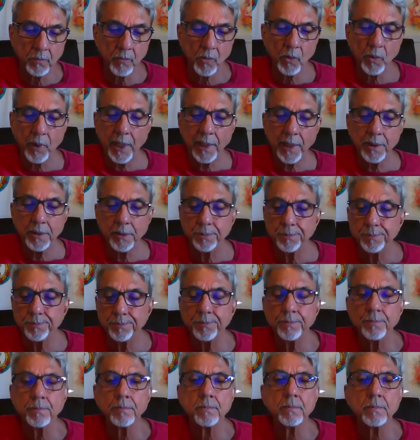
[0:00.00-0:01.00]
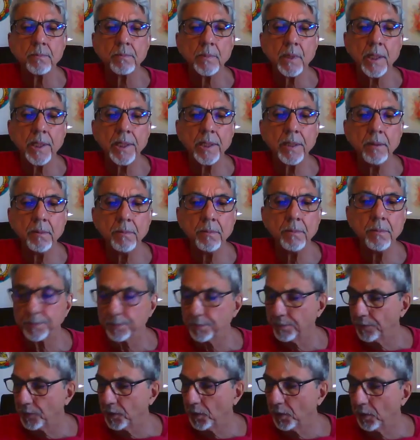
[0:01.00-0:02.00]
Right, Lynn?
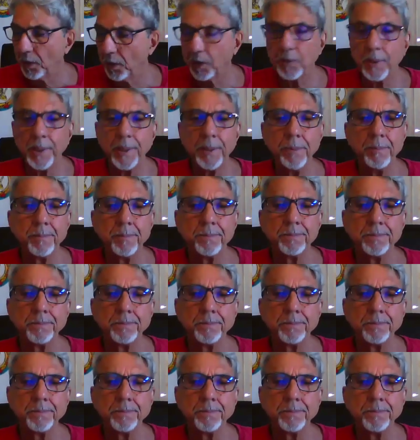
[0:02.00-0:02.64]
Do you agree?